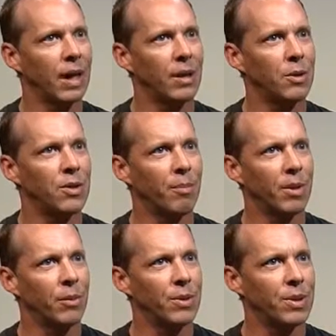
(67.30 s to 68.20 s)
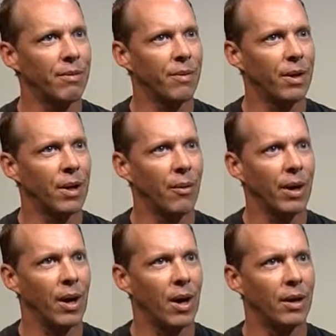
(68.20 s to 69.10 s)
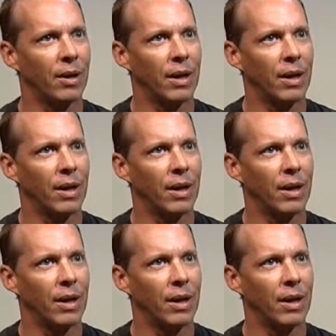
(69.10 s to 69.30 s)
I knew something was different going on.